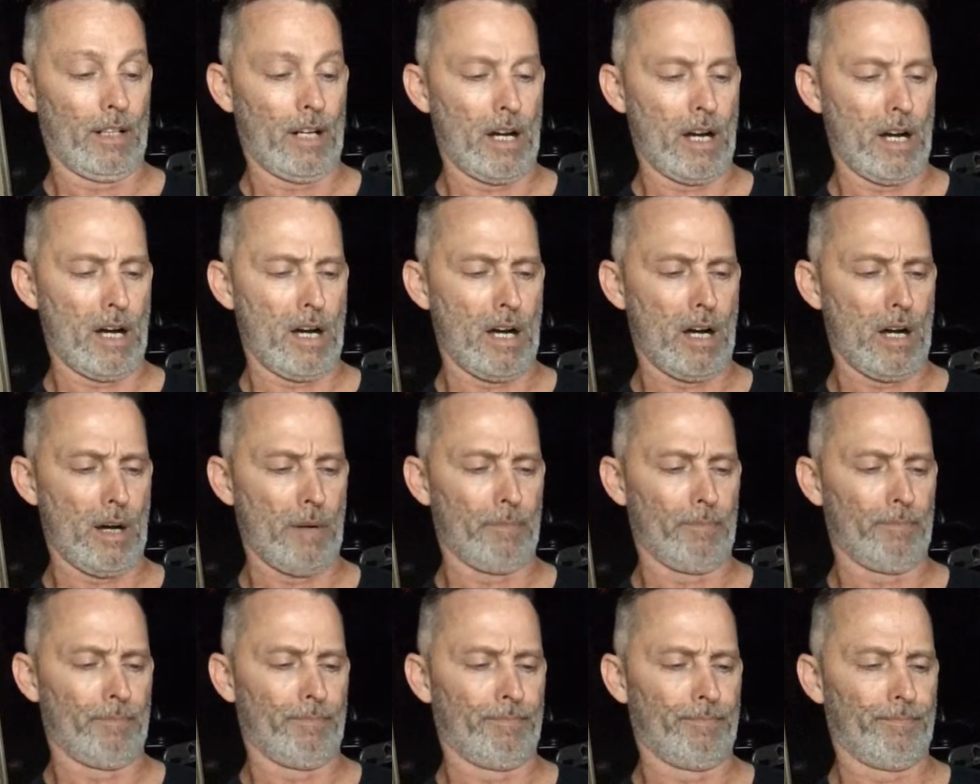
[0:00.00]

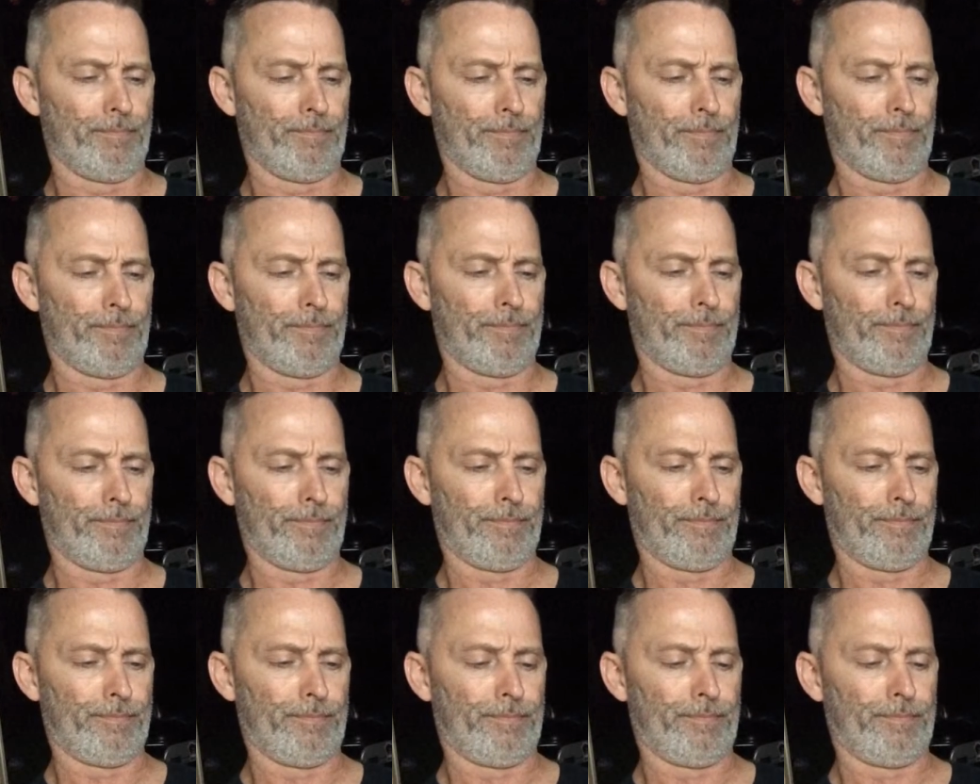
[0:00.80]
Hold
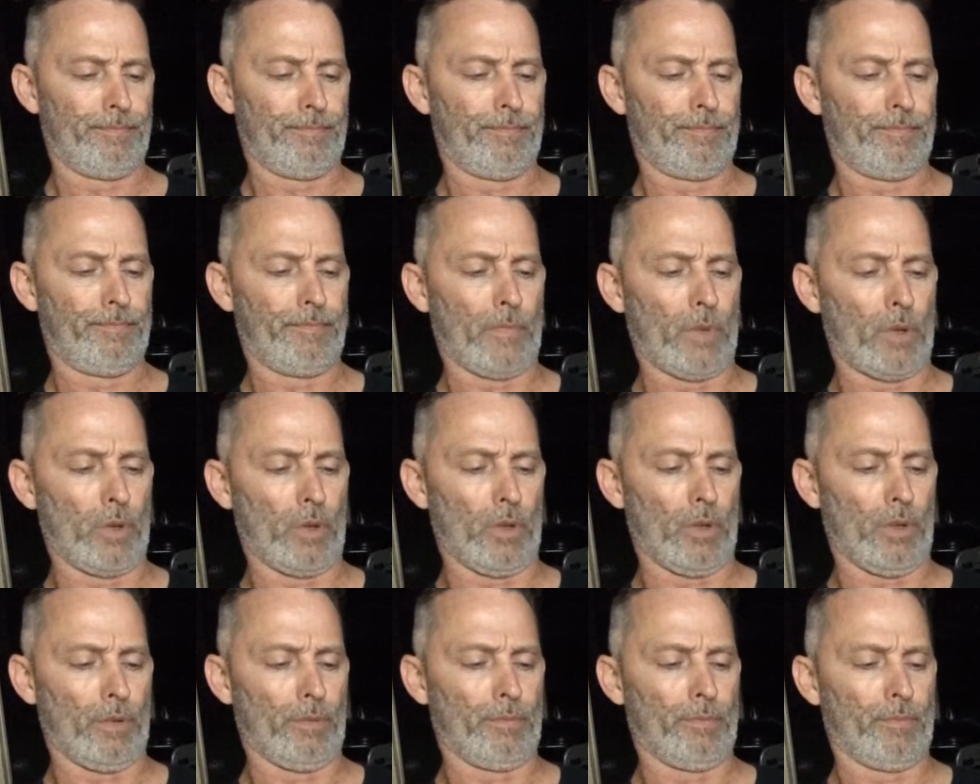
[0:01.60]

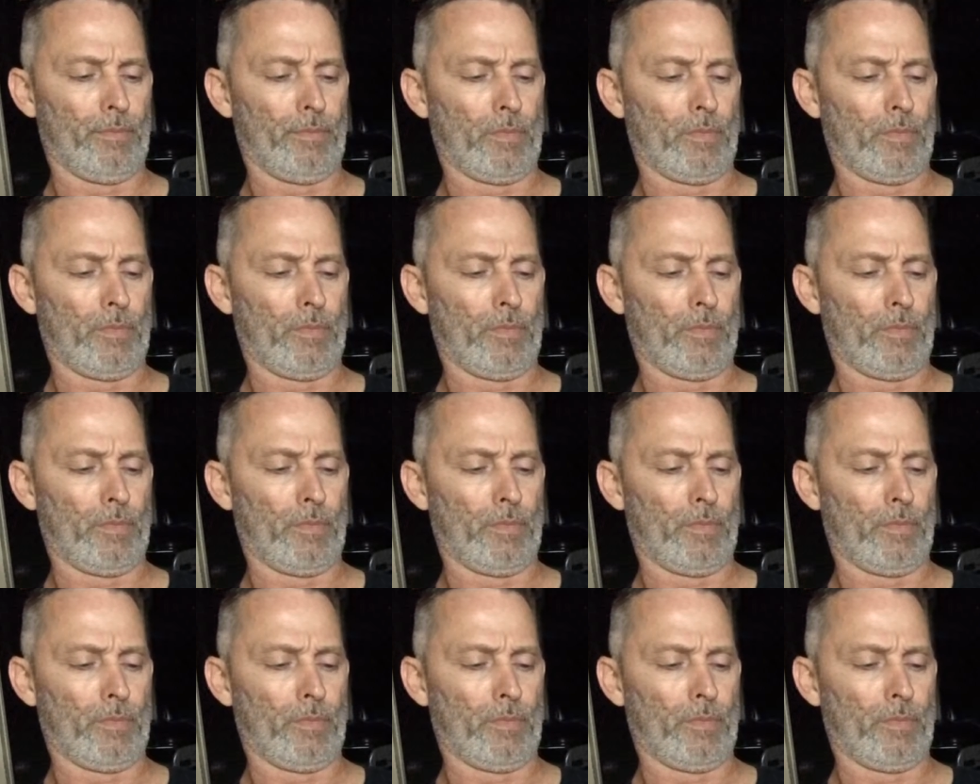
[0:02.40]
on.